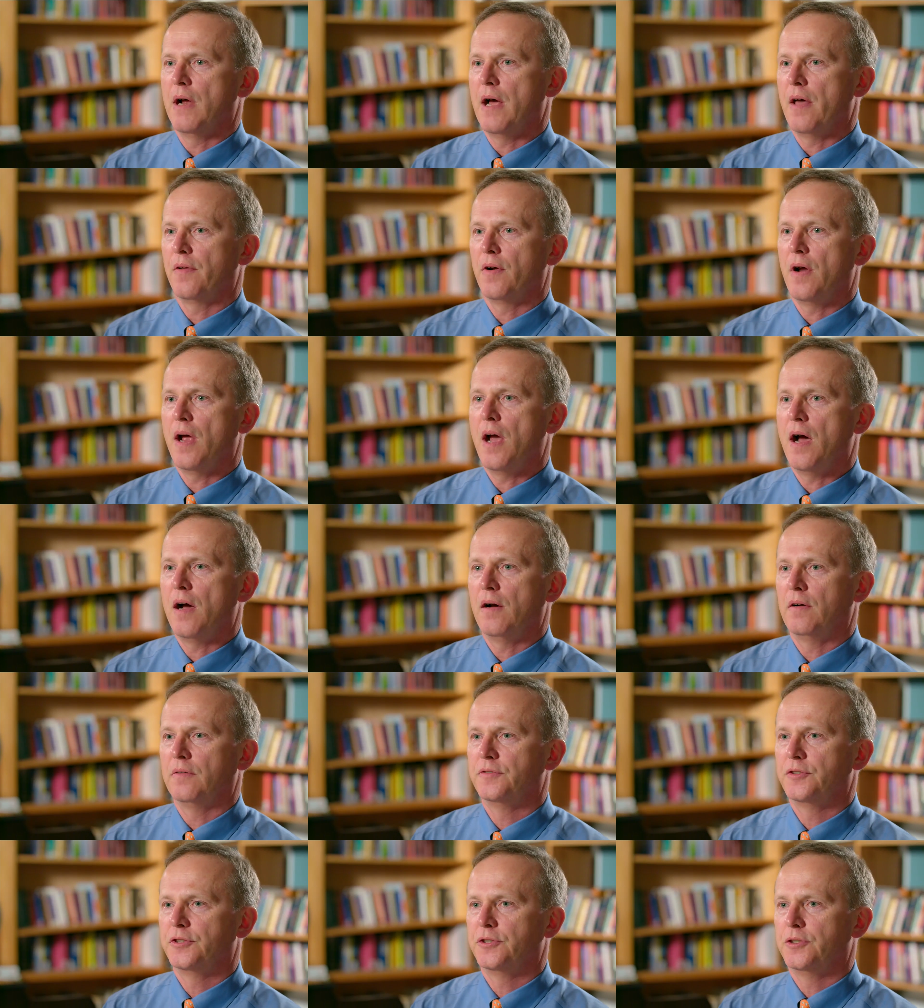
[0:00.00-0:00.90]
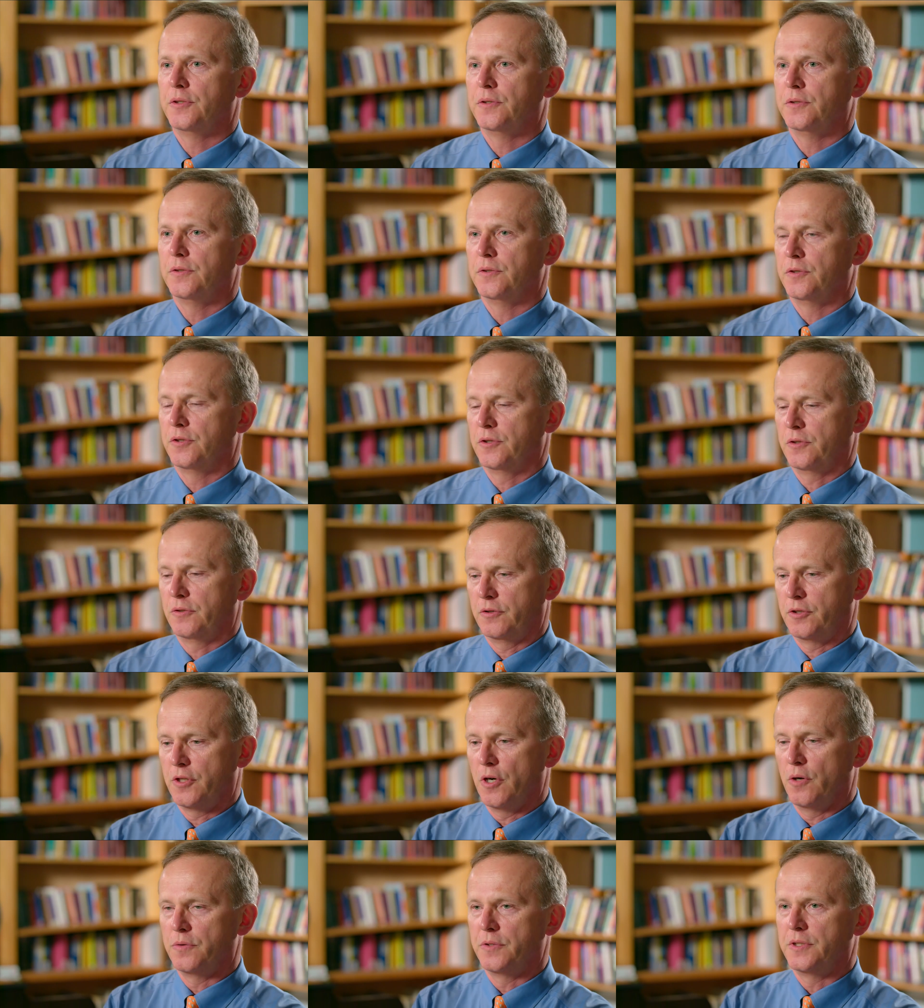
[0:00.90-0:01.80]
rather have students
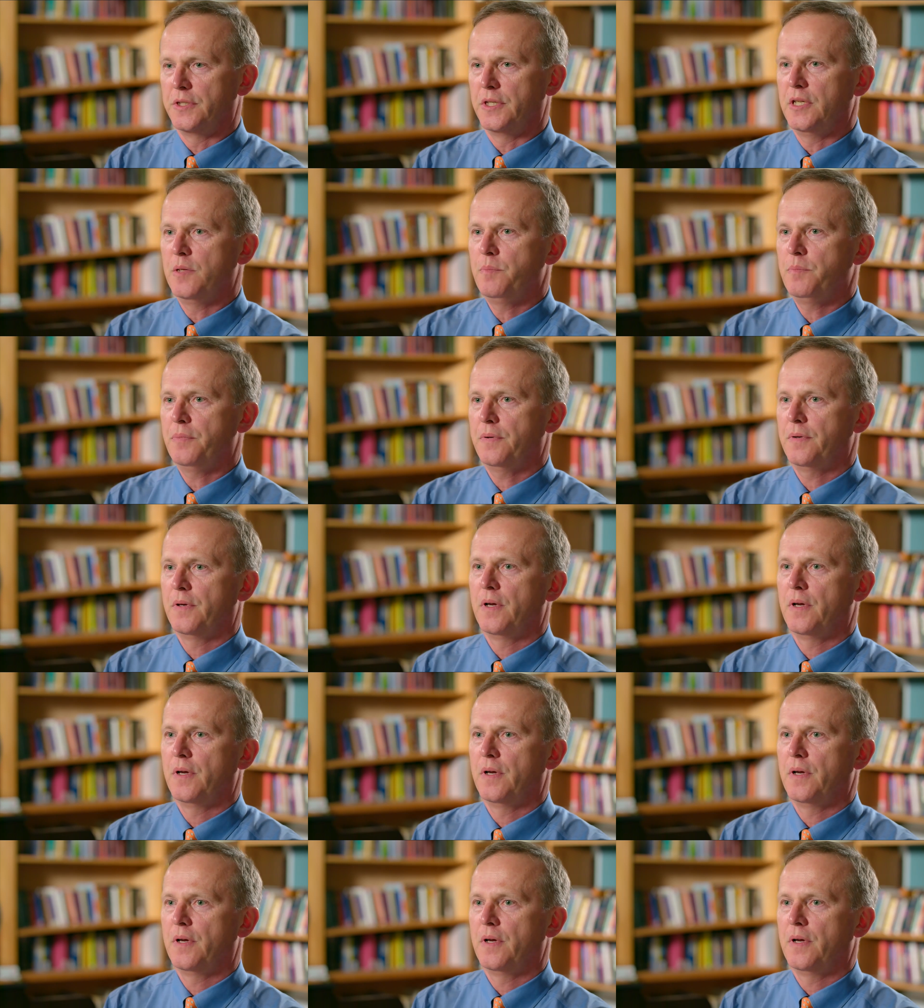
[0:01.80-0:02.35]
go deep